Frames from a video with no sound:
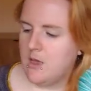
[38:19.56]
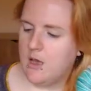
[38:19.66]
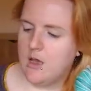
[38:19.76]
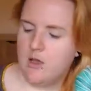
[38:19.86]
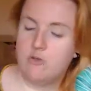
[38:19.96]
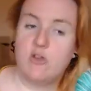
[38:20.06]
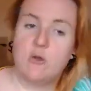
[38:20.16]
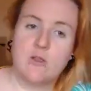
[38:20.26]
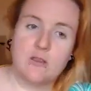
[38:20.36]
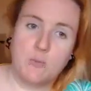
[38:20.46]
She also has a
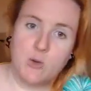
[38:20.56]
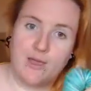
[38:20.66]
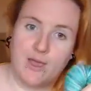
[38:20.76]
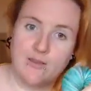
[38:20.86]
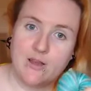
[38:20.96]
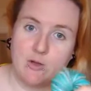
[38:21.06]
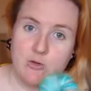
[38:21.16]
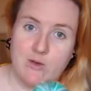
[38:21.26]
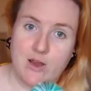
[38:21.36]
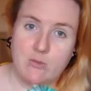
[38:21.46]
podcast. I do
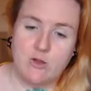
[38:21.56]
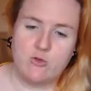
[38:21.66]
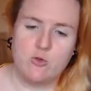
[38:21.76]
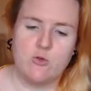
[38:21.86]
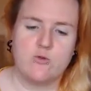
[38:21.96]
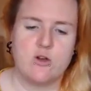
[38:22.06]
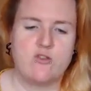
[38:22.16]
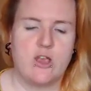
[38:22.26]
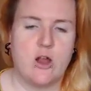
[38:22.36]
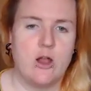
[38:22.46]
recommend you go over and check her
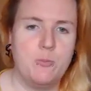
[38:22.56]
out.